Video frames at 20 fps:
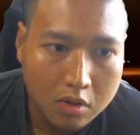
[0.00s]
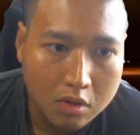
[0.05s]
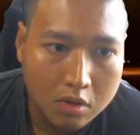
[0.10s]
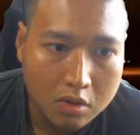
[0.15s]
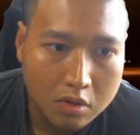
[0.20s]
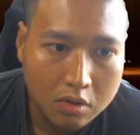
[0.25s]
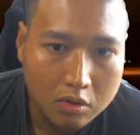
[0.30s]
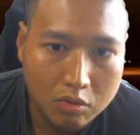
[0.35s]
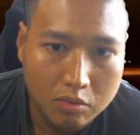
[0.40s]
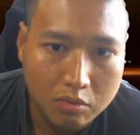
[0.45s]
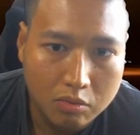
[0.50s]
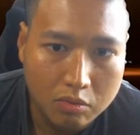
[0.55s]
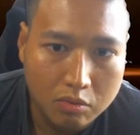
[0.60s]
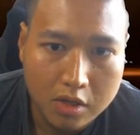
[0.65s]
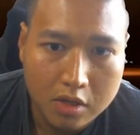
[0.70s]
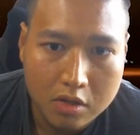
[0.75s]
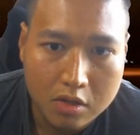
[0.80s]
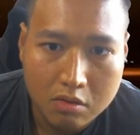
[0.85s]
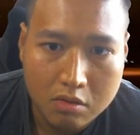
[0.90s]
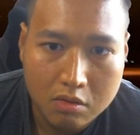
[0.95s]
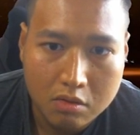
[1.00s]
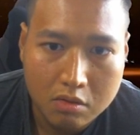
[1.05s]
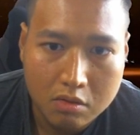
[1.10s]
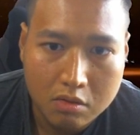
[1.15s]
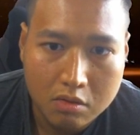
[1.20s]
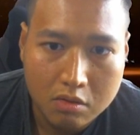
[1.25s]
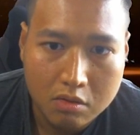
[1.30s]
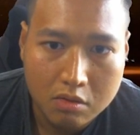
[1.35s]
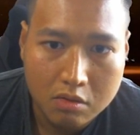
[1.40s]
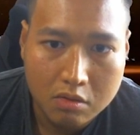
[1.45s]
to buy in. For
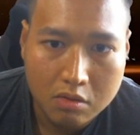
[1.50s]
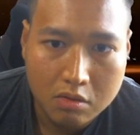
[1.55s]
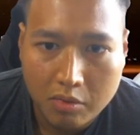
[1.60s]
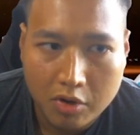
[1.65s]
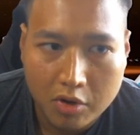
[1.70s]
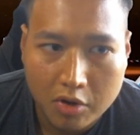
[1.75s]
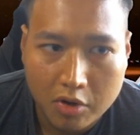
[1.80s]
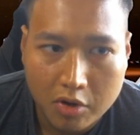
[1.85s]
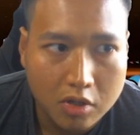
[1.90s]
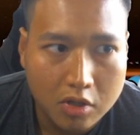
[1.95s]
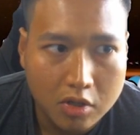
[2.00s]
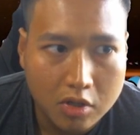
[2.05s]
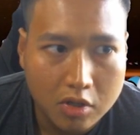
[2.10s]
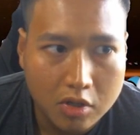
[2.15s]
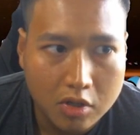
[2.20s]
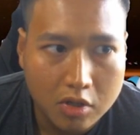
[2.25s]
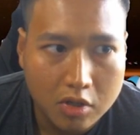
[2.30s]
me, I bought in at